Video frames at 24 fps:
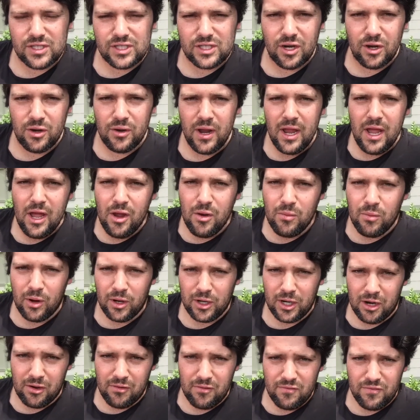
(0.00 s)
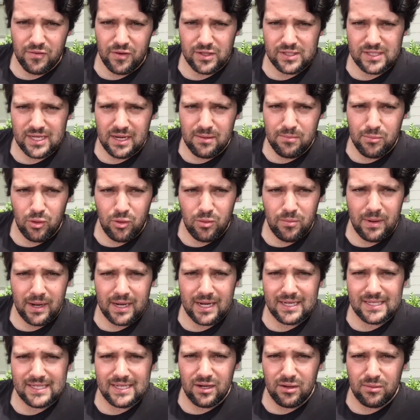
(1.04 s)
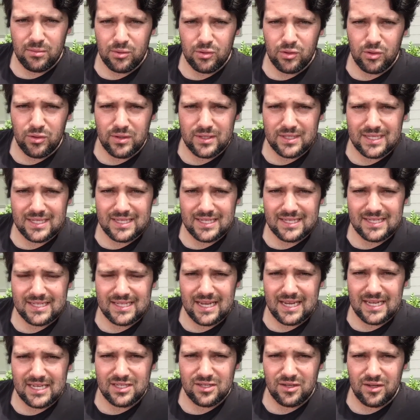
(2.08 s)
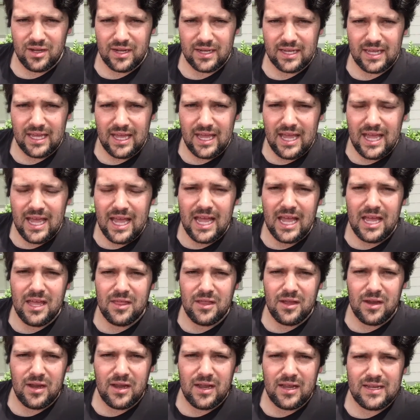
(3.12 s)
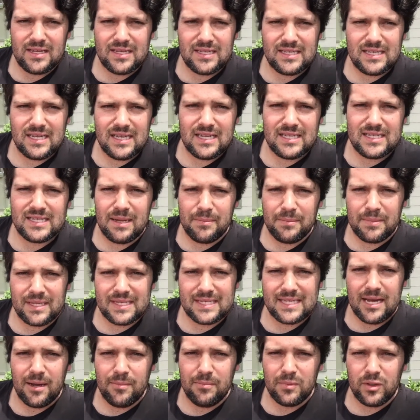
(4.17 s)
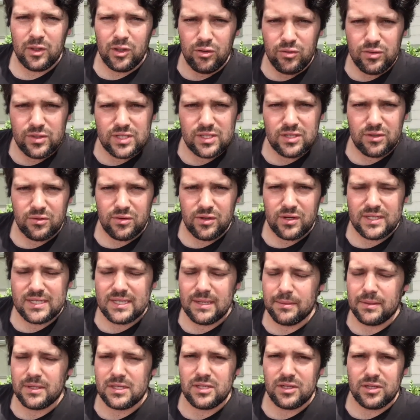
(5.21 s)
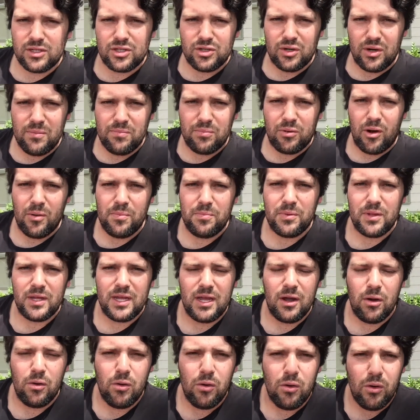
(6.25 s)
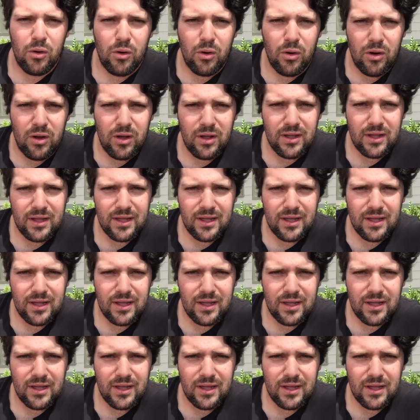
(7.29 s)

So won't go in reverse anymore, making terrible noises. It sounds like either something's come loose or something's not joint properly, or